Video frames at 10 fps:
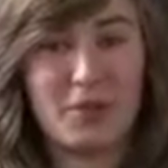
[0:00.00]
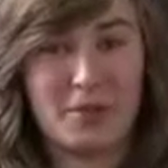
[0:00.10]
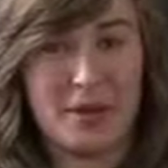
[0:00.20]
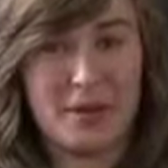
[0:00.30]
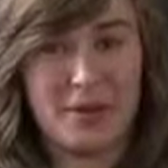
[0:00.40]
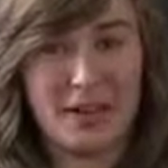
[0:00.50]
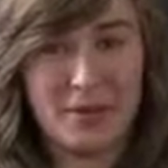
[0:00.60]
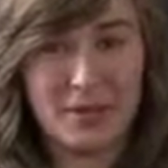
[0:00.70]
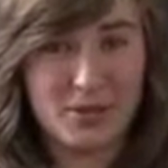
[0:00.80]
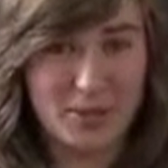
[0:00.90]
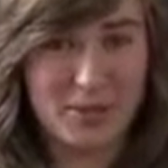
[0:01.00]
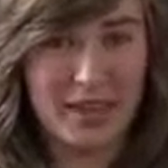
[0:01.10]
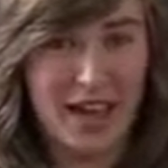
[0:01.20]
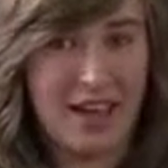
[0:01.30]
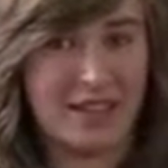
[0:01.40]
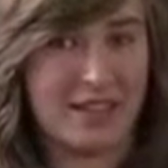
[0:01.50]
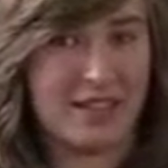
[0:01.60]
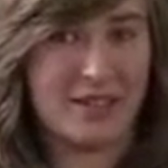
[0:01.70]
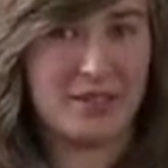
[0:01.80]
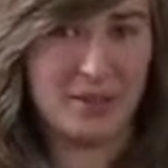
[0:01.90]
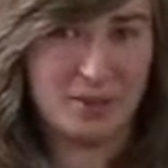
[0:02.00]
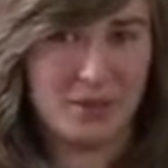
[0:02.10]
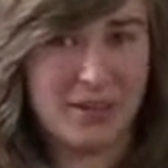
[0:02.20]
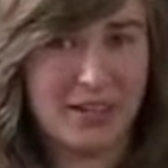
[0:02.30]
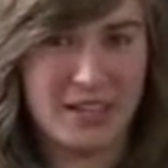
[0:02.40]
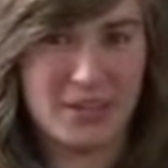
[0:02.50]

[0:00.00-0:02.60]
with me, but now he's going with Allison. Who can I